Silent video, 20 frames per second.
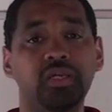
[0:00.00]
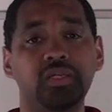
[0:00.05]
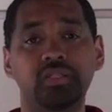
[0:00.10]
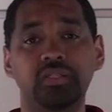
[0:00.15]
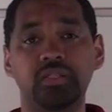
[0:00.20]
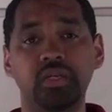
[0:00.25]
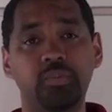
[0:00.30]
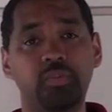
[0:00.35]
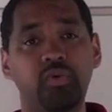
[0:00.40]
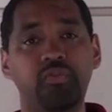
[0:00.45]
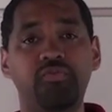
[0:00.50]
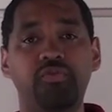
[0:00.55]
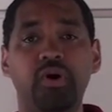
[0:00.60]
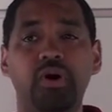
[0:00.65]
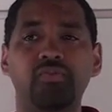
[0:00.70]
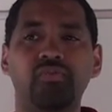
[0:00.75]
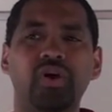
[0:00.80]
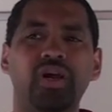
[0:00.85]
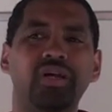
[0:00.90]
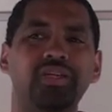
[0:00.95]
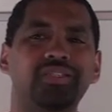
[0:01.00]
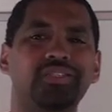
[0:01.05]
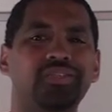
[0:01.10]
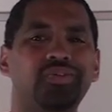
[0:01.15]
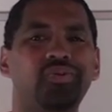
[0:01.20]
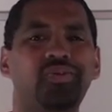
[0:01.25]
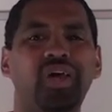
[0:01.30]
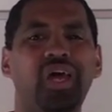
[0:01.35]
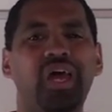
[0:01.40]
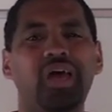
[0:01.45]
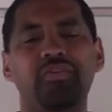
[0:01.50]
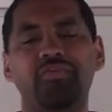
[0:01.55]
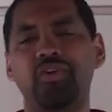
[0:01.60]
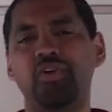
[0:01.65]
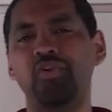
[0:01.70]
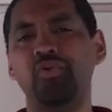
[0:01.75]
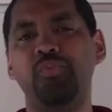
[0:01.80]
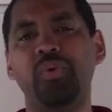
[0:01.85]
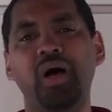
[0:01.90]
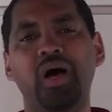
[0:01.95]
Simple fundraising. You can have
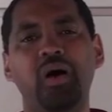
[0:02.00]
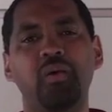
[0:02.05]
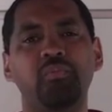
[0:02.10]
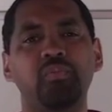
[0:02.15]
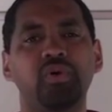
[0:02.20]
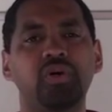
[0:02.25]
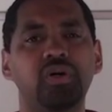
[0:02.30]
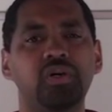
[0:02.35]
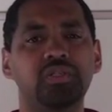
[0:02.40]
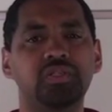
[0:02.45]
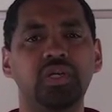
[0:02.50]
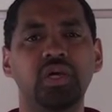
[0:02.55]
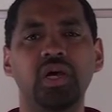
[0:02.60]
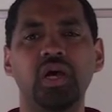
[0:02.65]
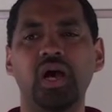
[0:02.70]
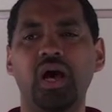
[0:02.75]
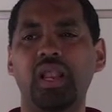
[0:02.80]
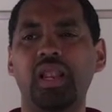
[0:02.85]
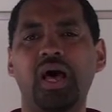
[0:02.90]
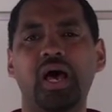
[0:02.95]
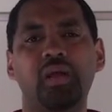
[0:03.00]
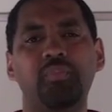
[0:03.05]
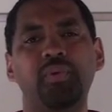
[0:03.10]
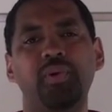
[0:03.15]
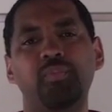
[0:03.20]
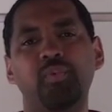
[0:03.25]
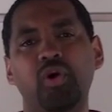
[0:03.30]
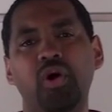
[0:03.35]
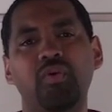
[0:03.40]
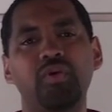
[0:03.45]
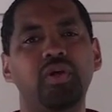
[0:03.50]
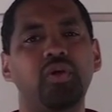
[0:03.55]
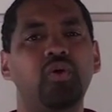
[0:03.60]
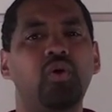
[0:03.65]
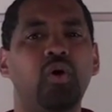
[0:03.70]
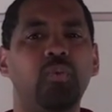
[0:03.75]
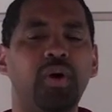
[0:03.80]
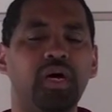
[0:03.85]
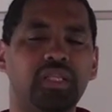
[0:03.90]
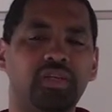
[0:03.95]
coupon books. A lot of people already
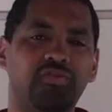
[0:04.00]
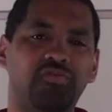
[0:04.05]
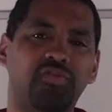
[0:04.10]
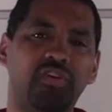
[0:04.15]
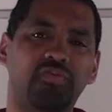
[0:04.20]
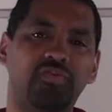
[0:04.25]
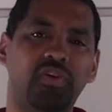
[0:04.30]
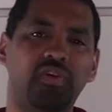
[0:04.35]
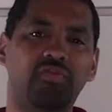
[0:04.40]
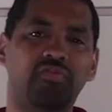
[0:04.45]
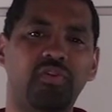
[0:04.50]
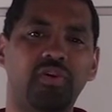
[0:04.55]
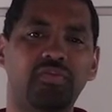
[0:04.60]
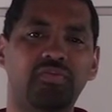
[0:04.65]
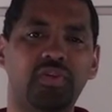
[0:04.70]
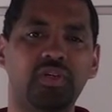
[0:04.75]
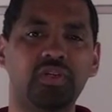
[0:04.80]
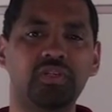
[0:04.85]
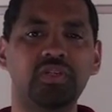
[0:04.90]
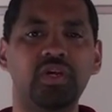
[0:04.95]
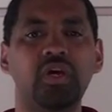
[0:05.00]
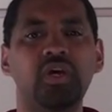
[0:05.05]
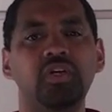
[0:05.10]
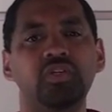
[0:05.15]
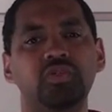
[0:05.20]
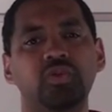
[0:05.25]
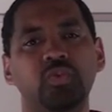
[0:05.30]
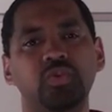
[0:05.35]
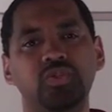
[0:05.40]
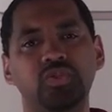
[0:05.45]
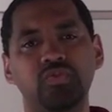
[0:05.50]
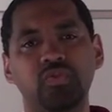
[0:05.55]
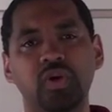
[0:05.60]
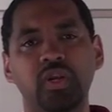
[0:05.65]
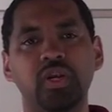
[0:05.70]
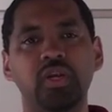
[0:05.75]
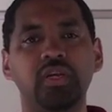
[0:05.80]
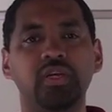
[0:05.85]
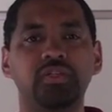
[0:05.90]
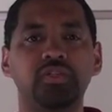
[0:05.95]
know about the 50/50s. So what you
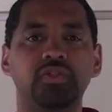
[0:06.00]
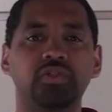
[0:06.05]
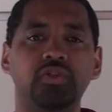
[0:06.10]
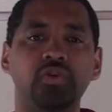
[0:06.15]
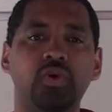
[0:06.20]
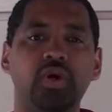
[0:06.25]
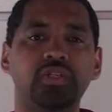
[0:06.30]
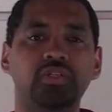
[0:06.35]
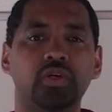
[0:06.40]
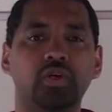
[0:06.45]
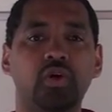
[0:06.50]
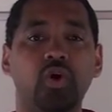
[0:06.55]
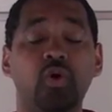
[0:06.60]
really need to do as a